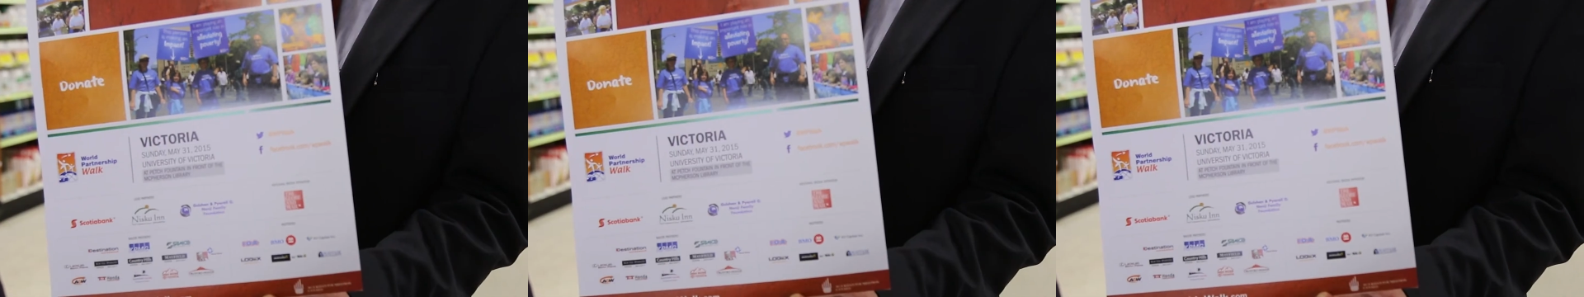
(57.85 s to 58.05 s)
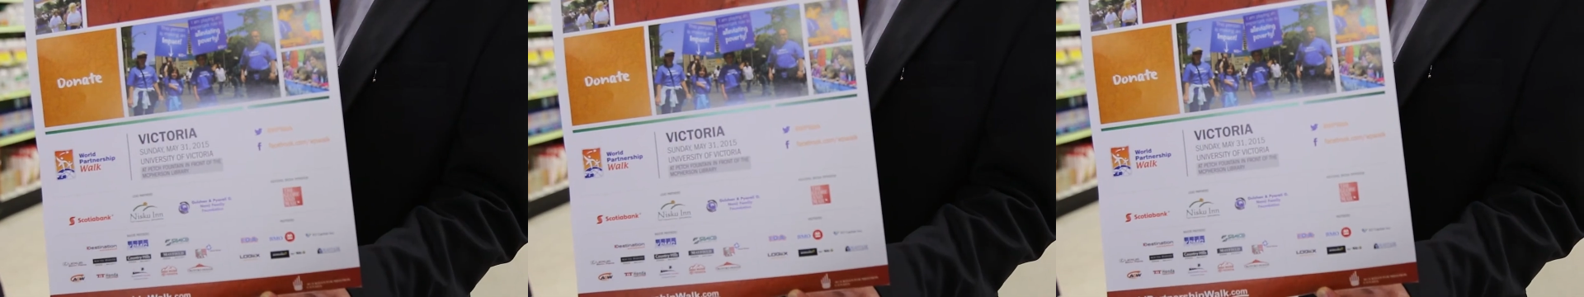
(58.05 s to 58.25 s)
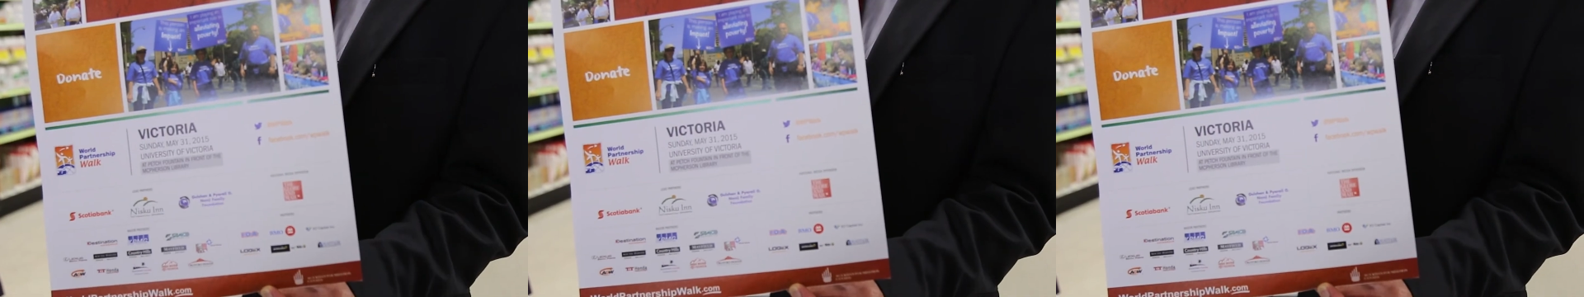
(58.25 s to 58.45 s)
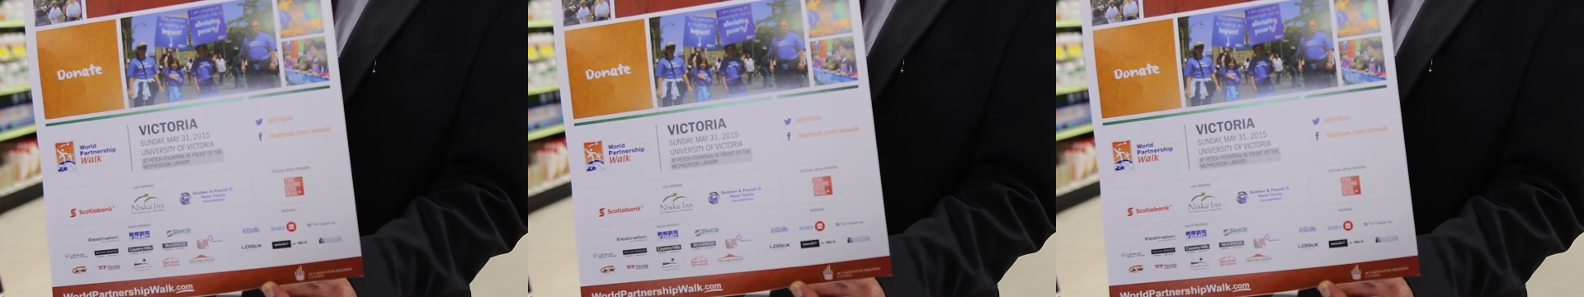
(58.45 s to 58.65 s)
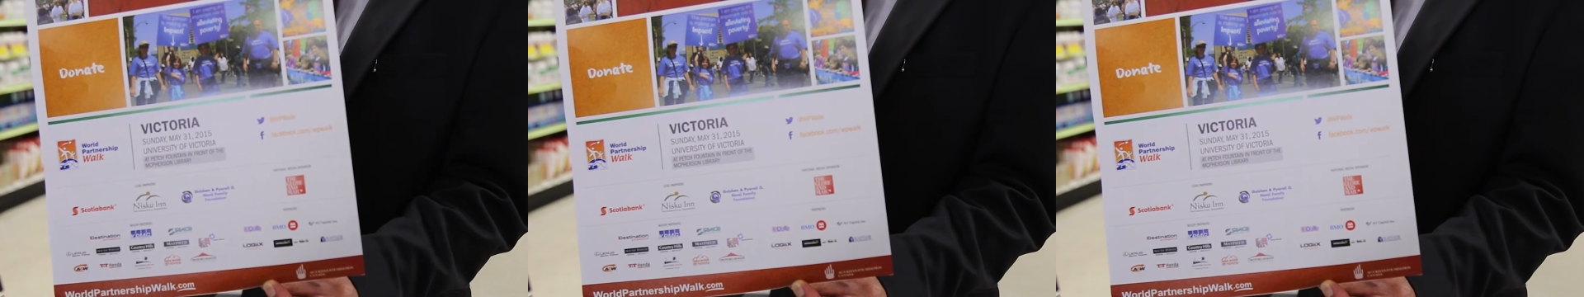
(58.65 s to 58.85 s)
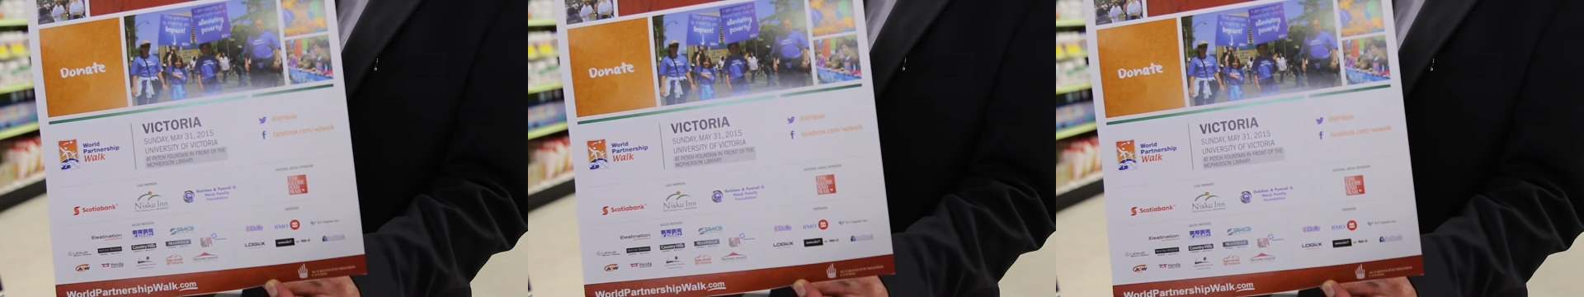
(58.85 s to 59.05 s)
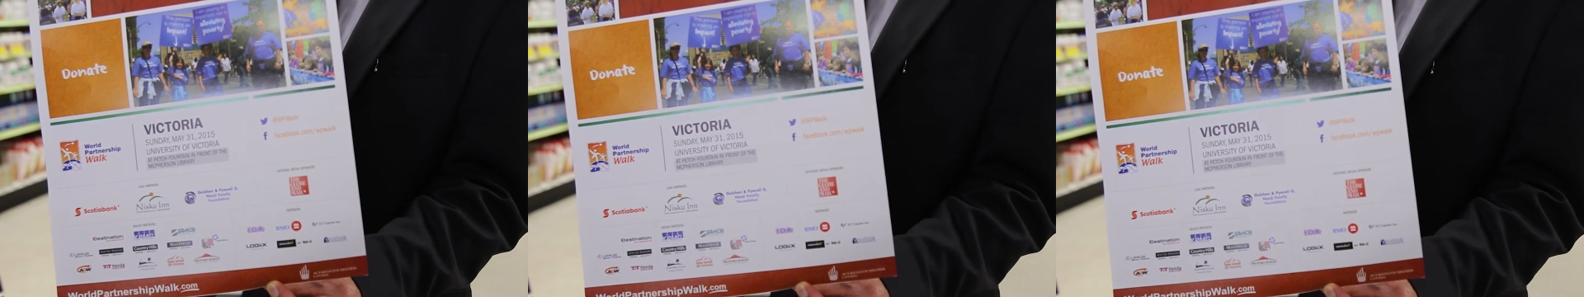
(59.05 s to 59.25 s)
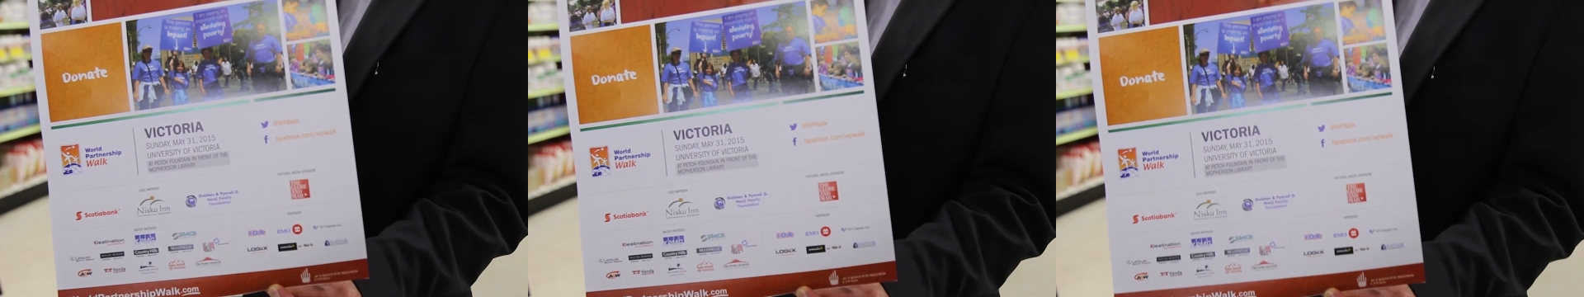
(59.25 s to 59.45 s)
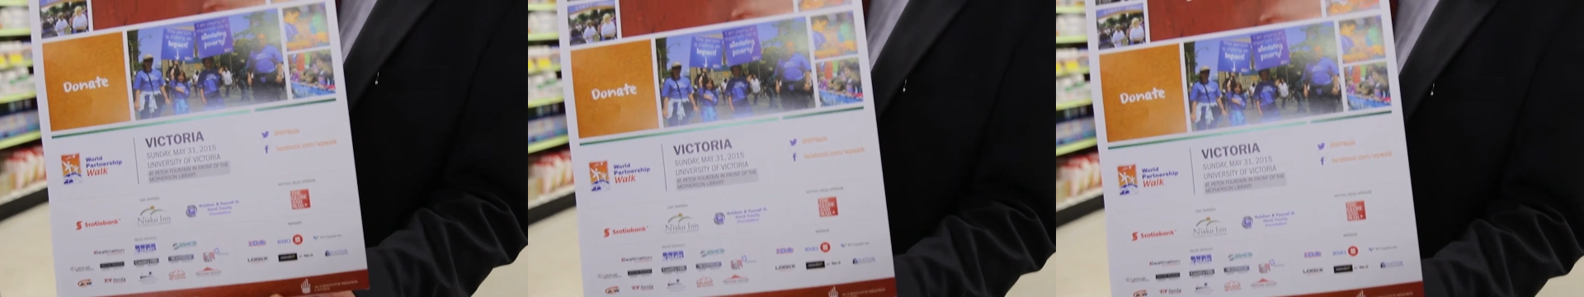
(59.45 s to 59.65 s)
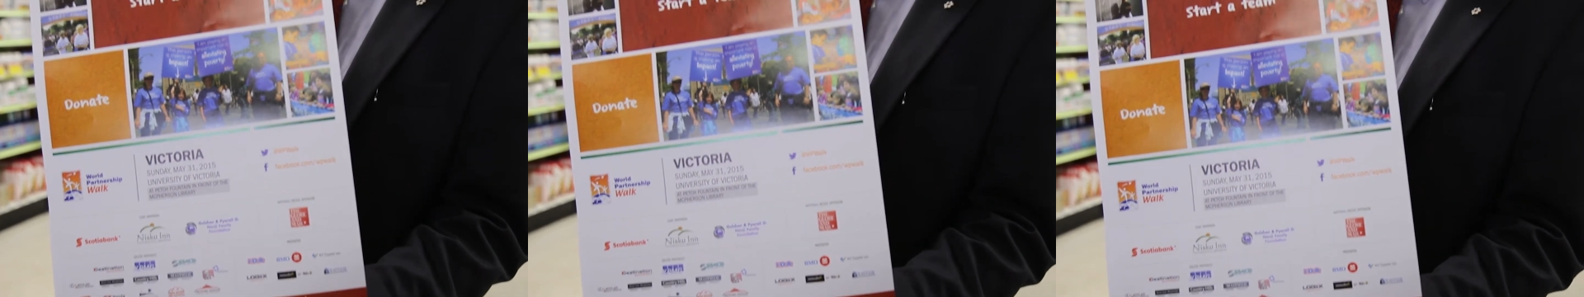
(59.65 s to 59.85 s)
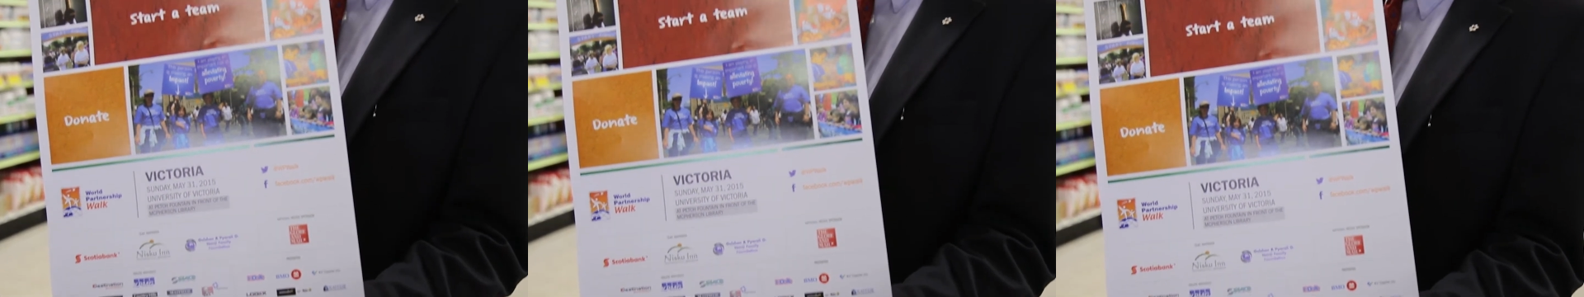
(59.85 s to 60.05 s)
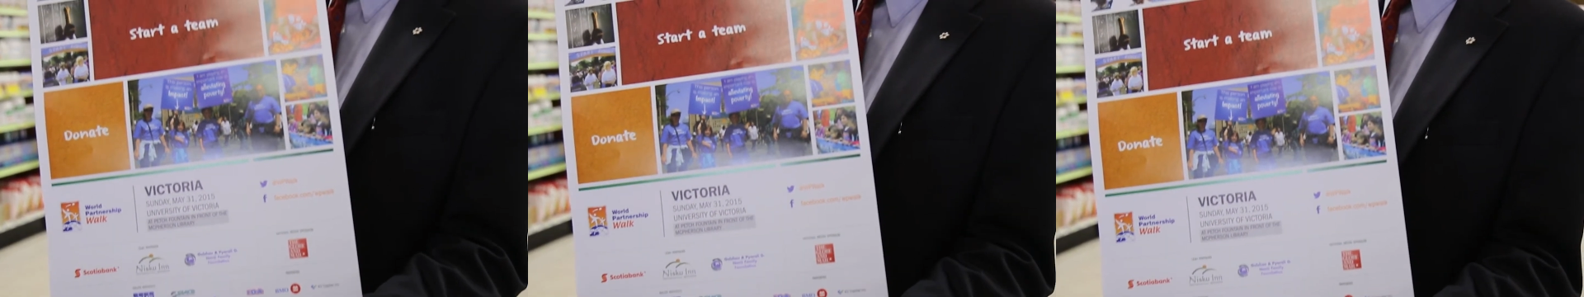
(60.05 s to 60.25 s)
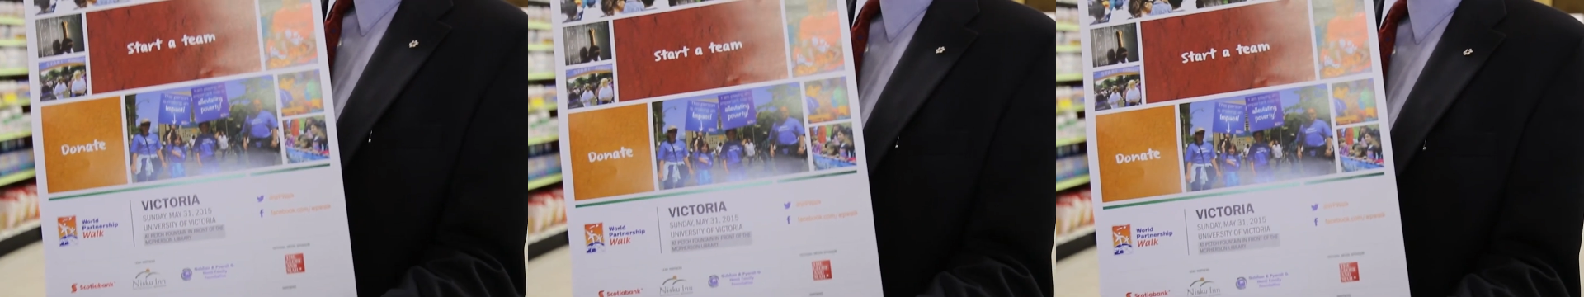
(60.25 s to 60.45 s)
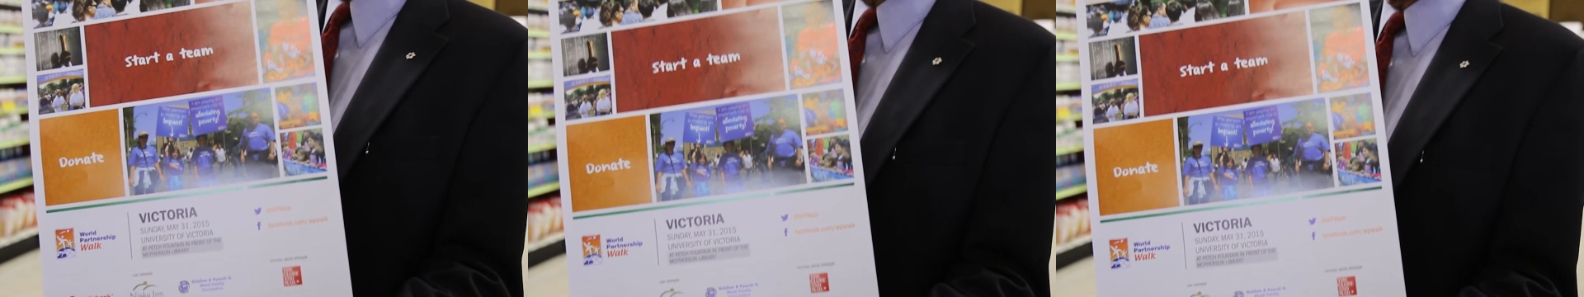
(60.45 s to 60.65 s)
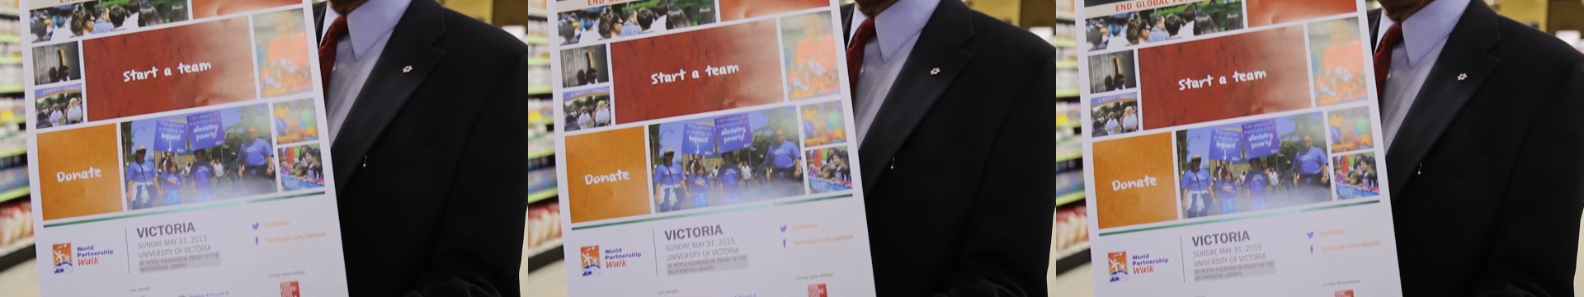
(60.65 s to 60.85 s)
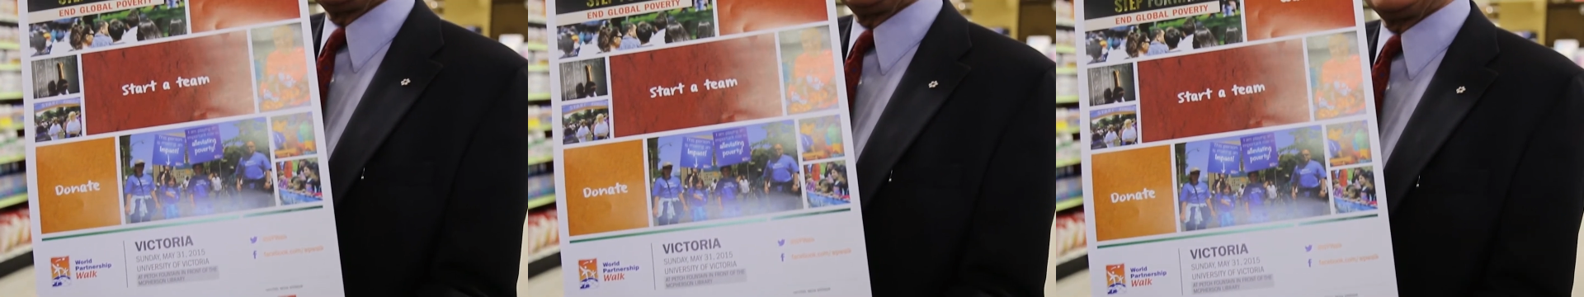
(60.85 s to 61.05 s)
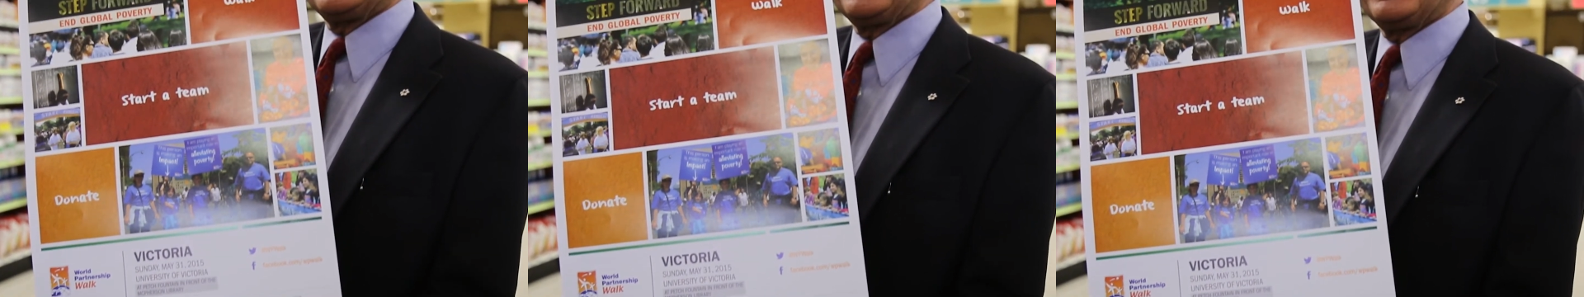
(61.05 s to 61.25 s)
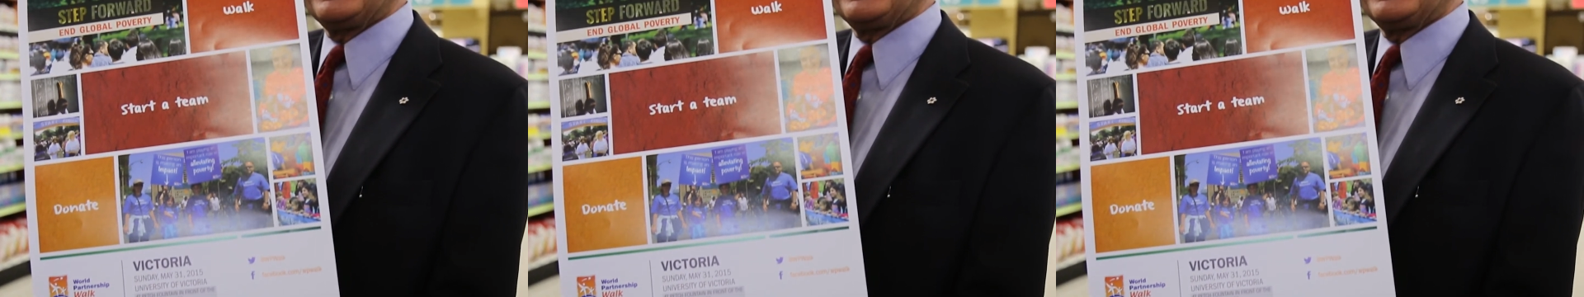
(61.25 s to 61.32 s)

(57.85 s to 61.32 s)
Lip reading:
(no speaker visible)